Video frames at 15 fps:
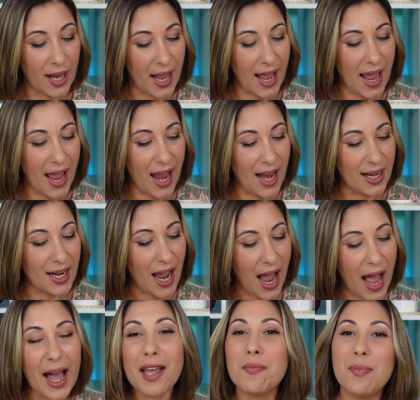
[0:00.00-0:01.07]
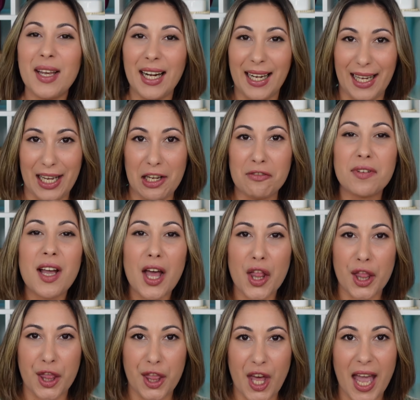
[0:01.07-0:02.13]
And I believe
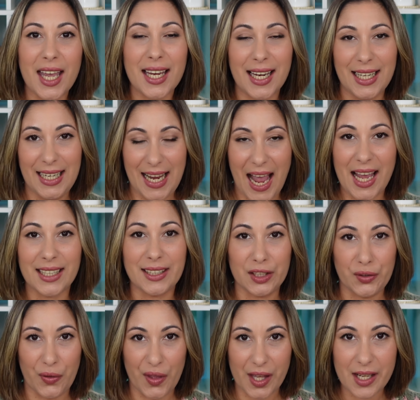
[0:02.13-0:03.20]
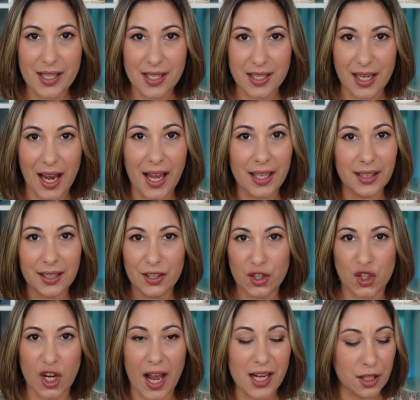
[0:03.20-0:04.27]
they created this set
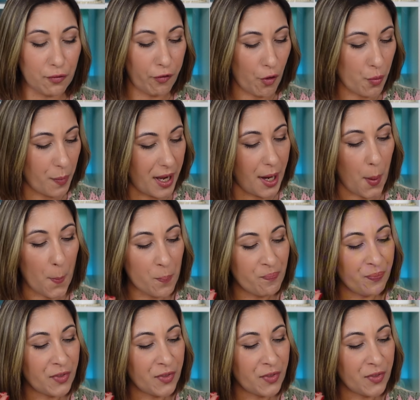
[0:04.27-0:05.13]
just for me.